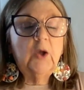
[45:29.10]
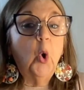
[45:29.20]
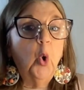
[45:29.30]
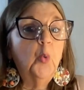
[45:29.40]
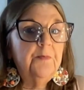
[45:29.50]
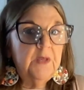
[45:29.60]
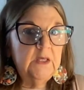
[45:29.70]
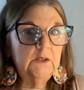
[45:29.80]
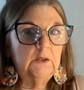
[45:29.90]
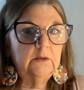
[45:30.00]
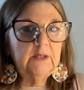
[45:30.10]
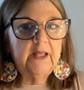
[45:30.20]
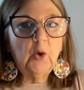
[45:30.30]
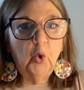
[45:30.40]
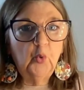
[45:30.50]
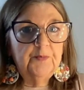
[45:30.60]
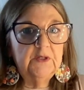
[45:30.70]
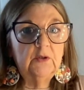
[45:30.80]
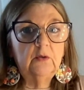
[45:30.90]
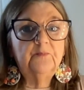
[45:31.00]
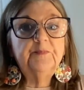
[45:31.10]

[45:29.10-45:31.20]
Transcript: oatmeal,